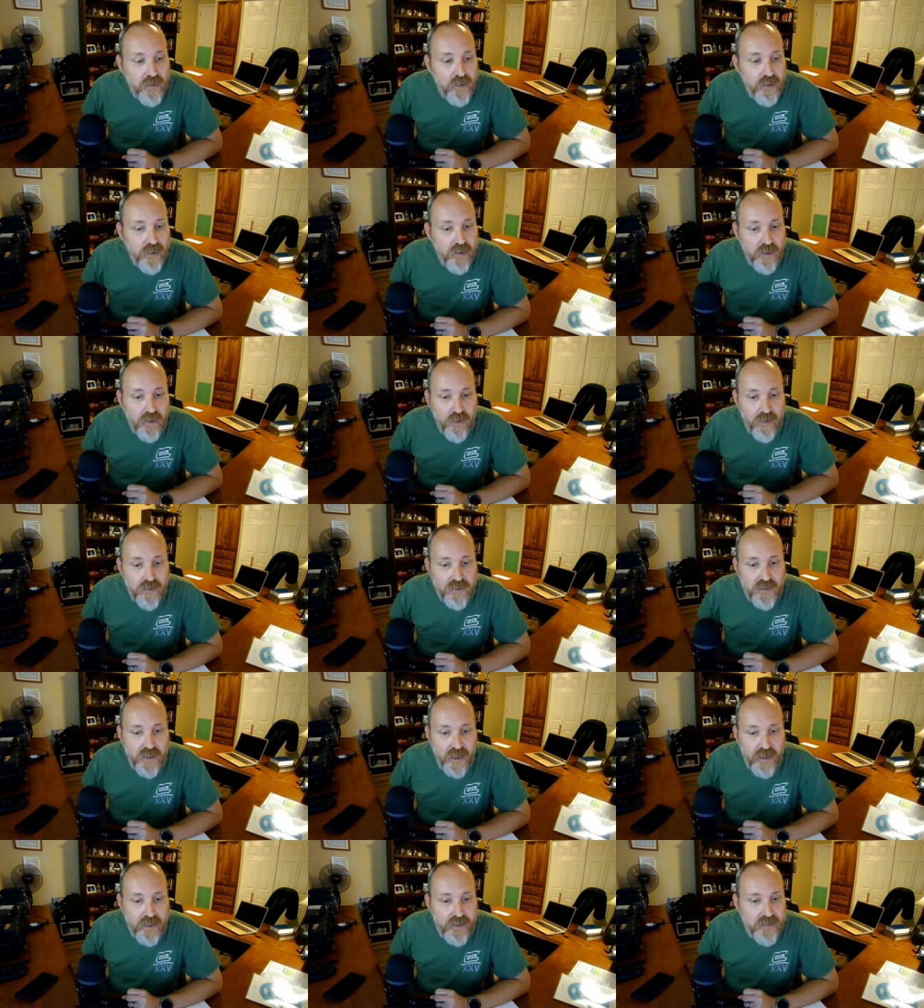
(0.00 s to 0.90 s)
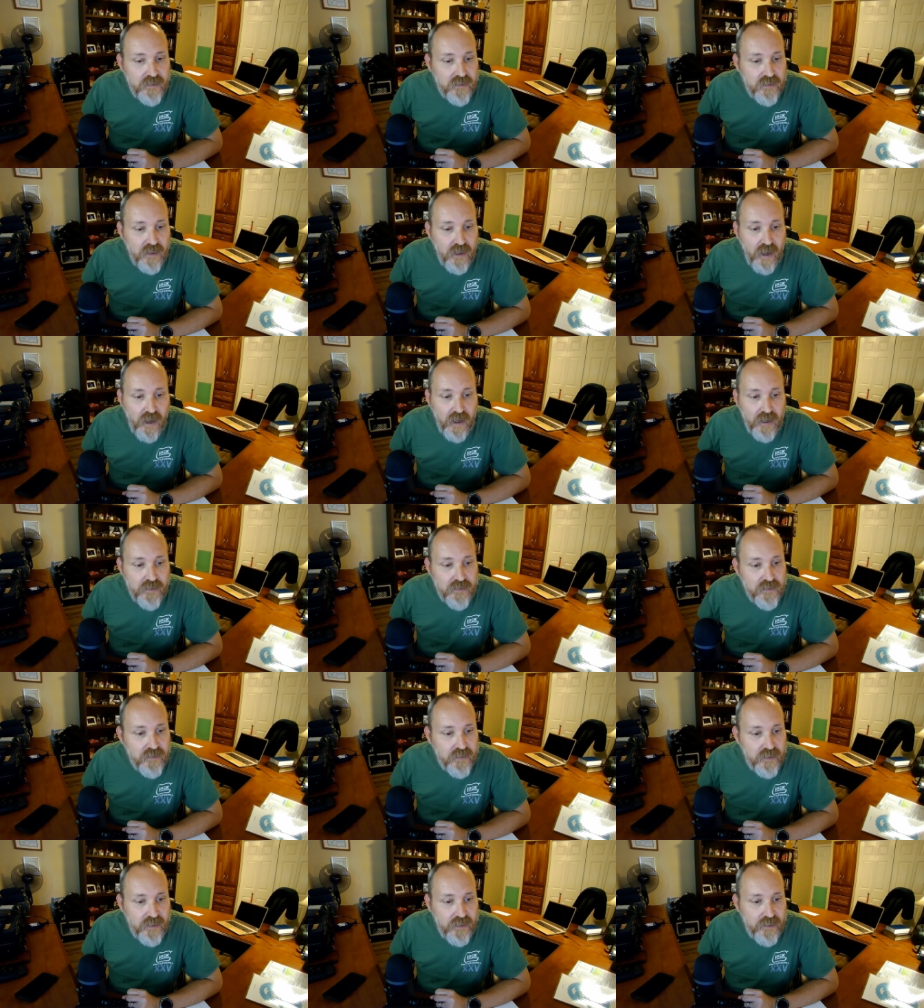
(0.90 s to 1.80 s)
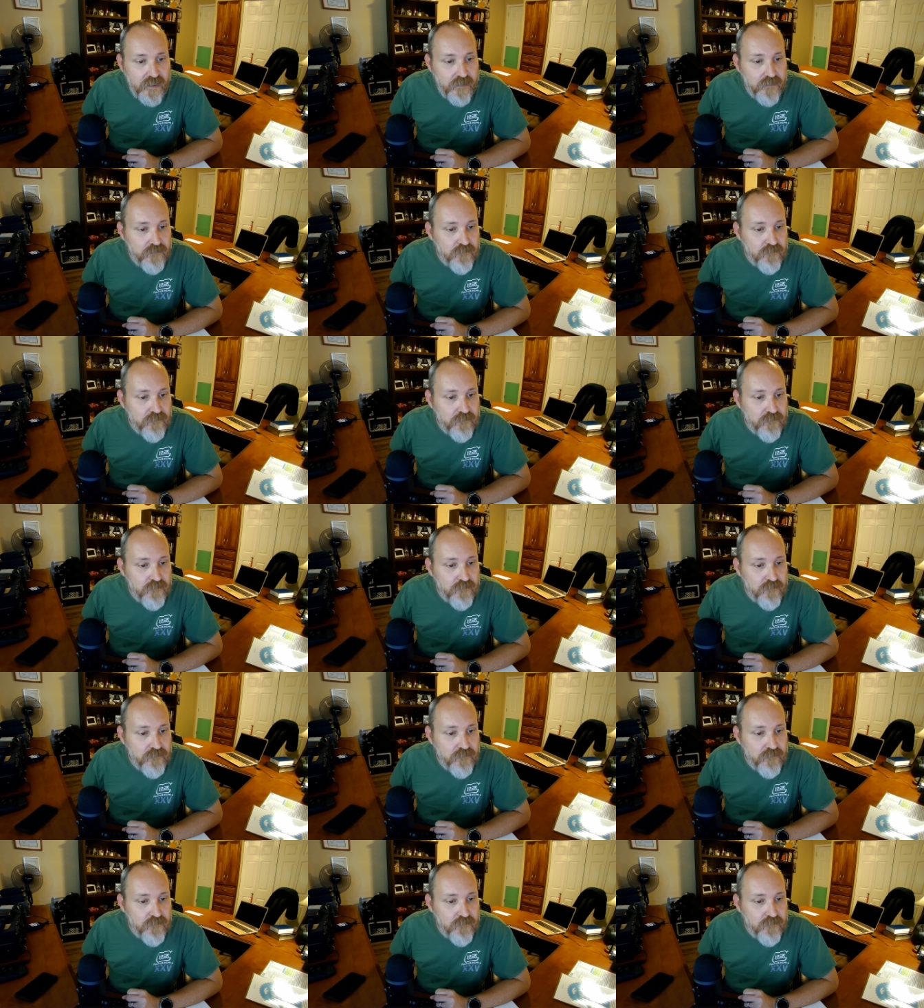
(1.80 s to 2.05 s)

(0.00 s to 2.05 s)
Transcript: looks like it's got. Um,